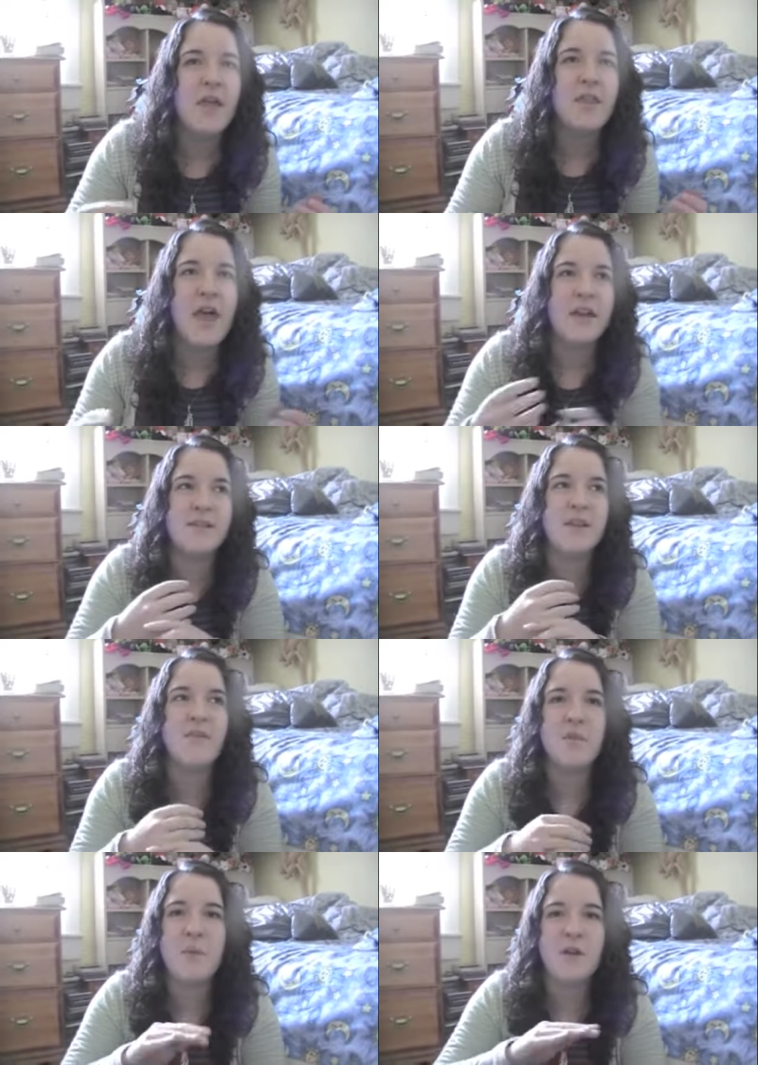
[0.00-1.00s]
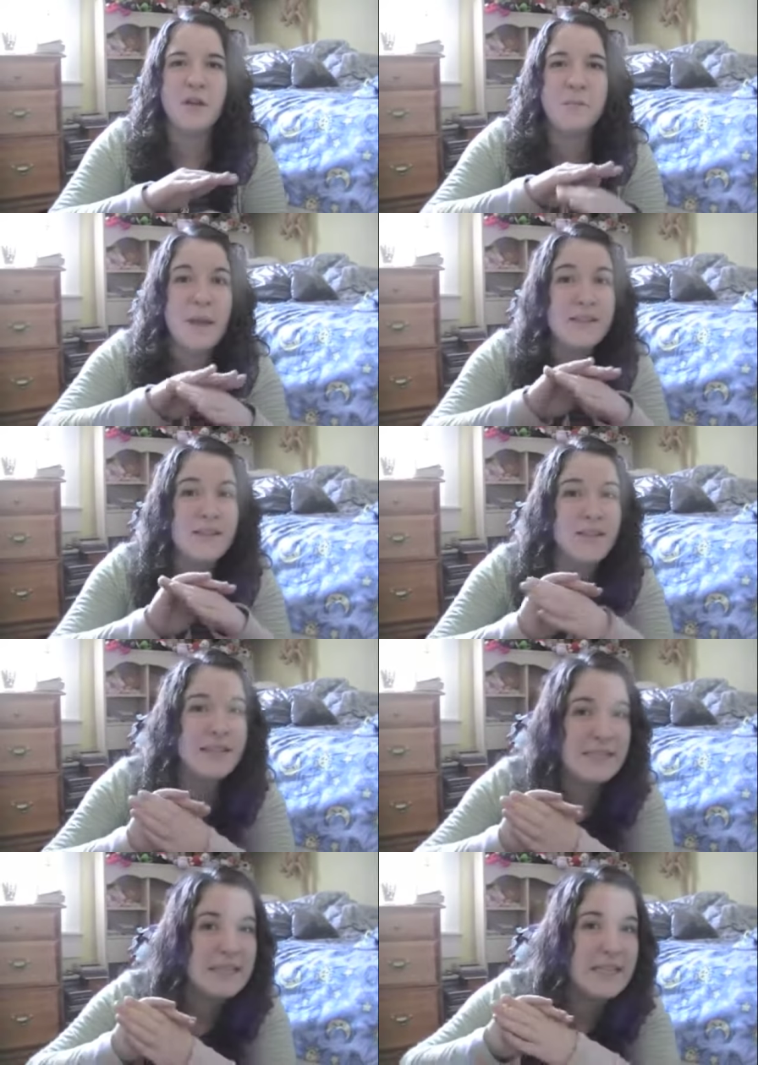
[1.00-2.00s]
Then, 7th period
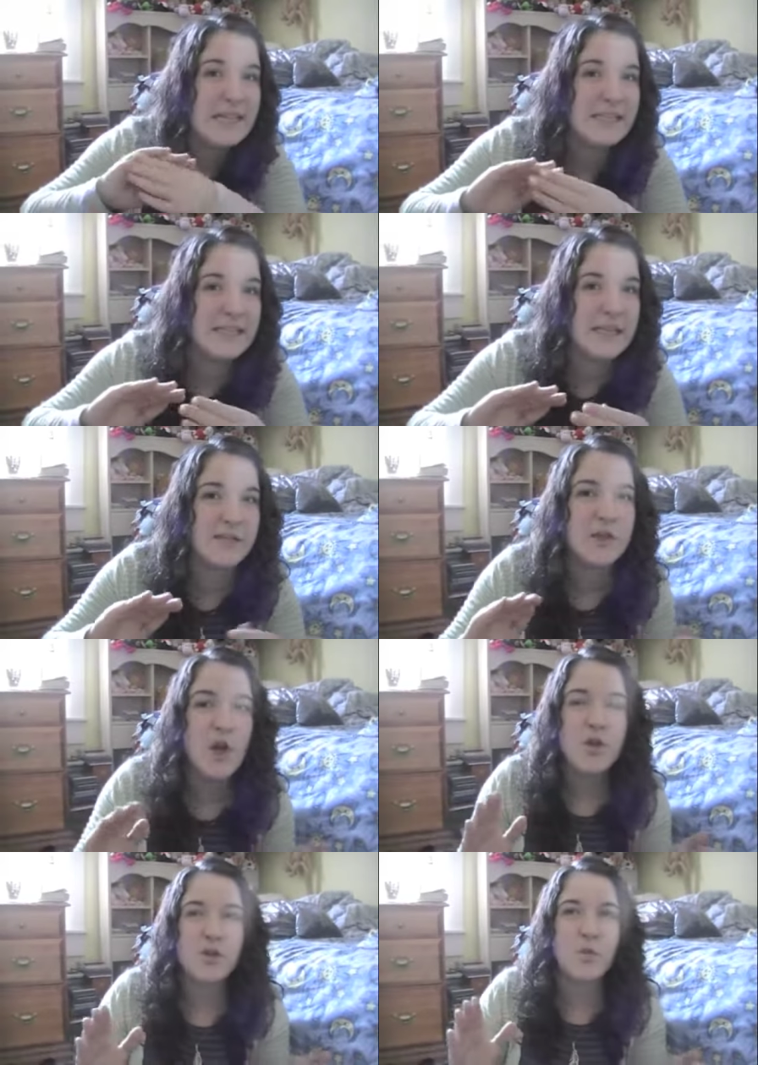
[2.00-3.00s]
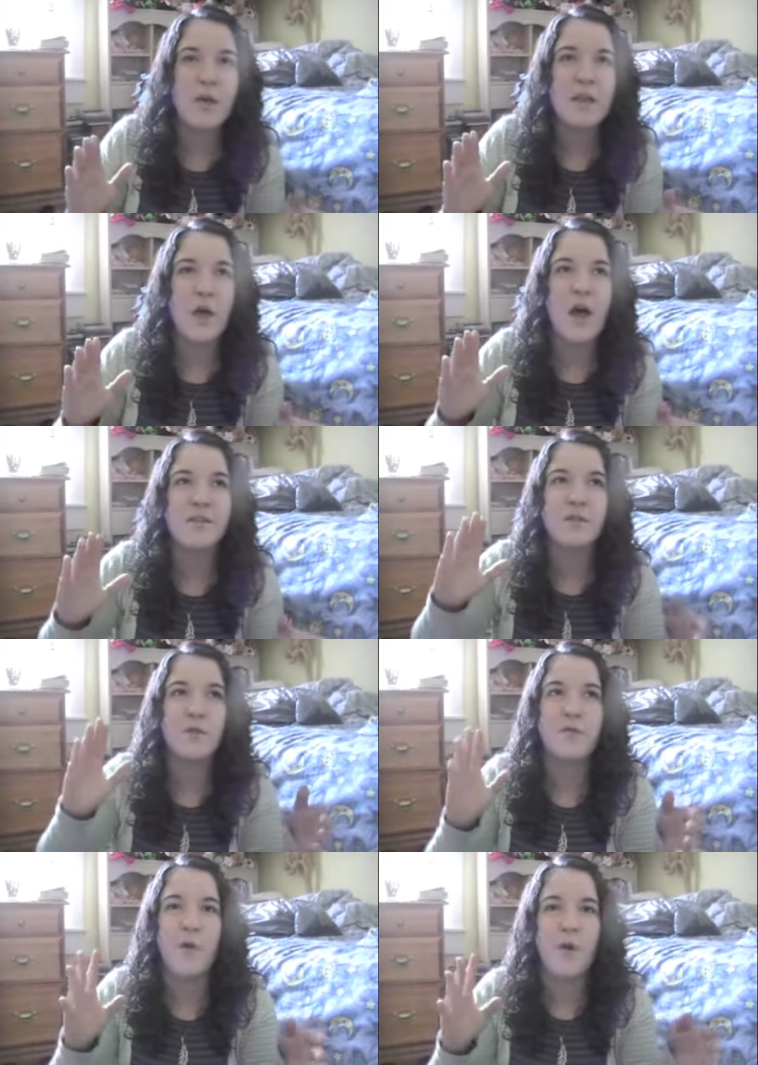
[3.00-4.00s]
basically didn't exist. So we
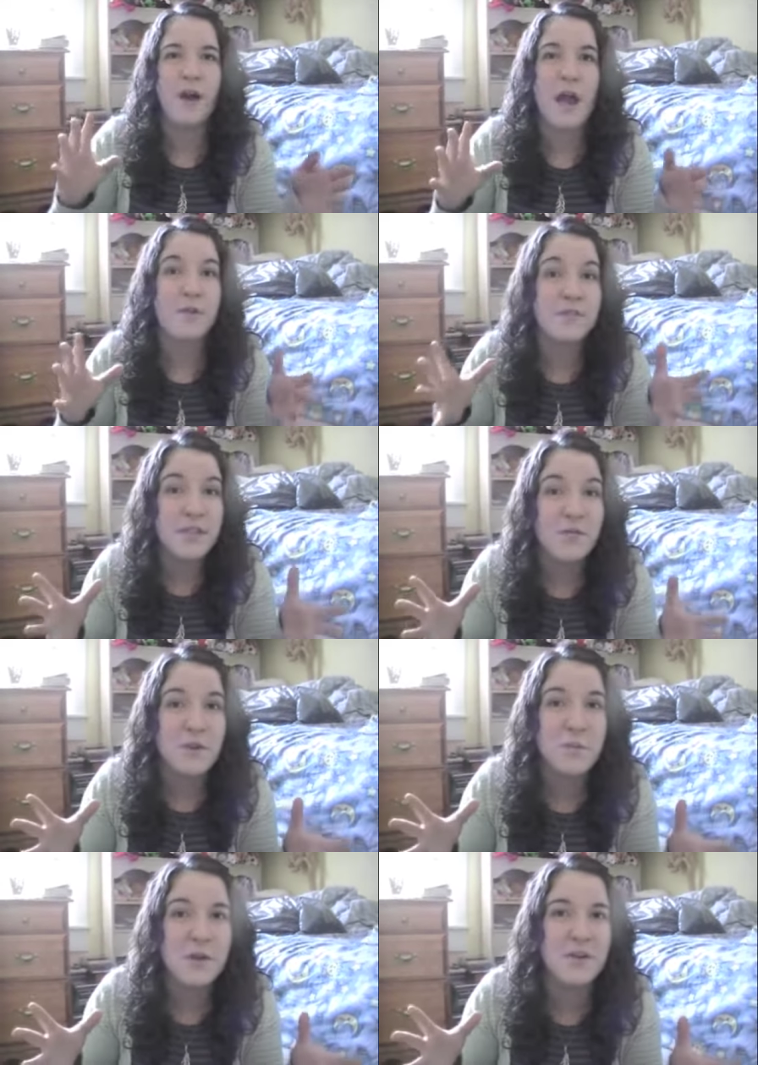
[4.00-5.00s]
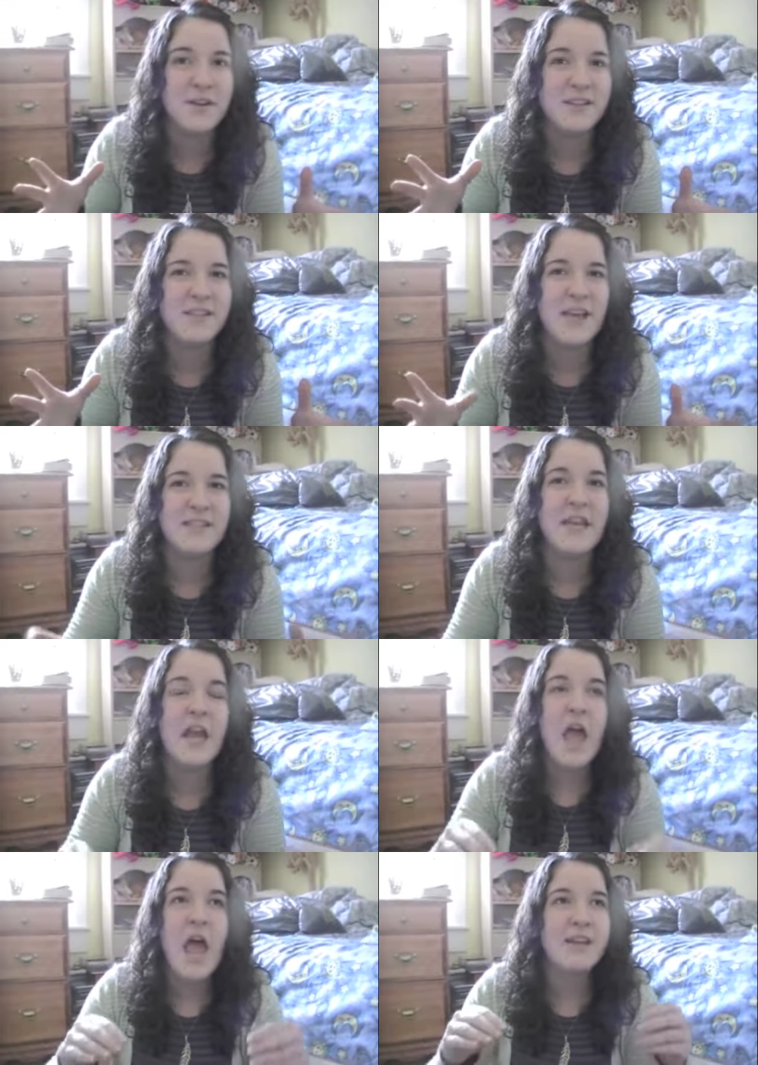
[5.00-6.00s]
lost 4 out of 7 periods that day.
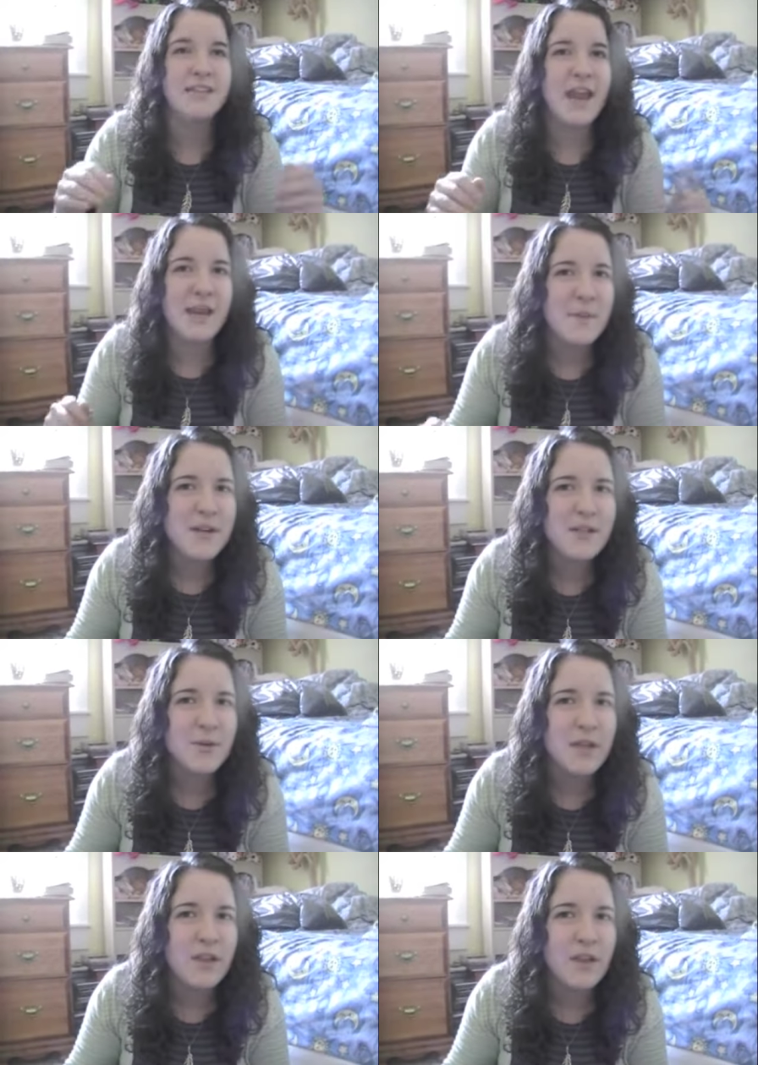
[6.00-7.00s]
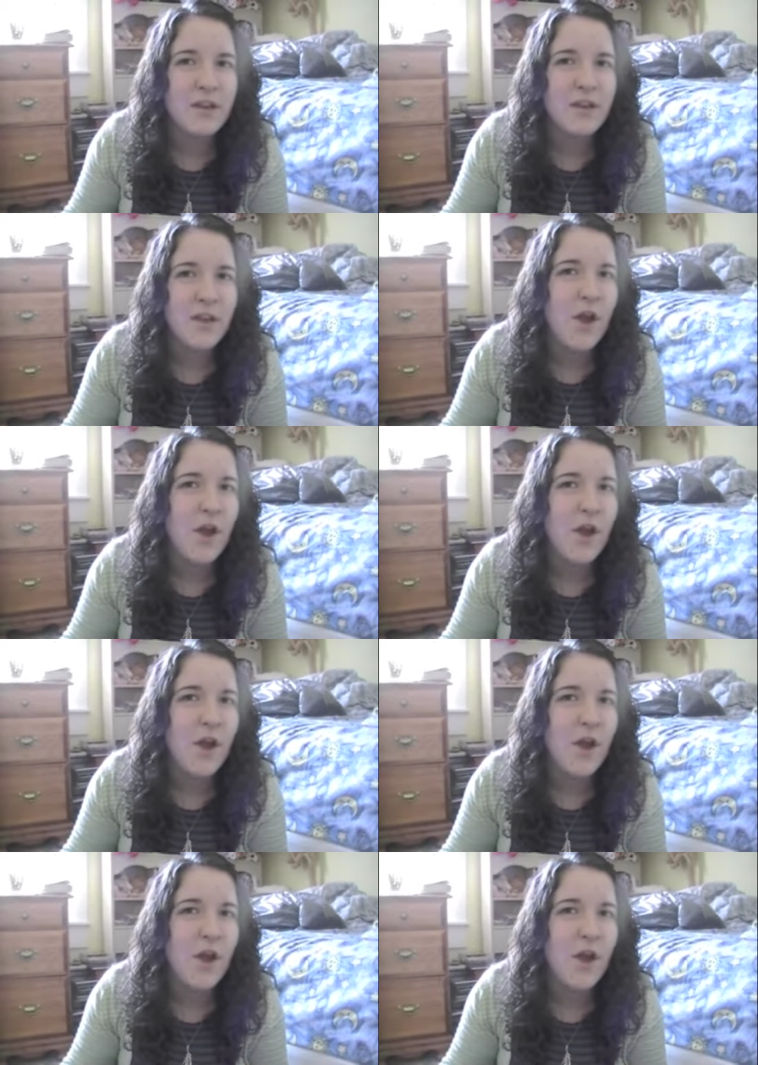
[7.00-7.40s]
And did anybody do anything?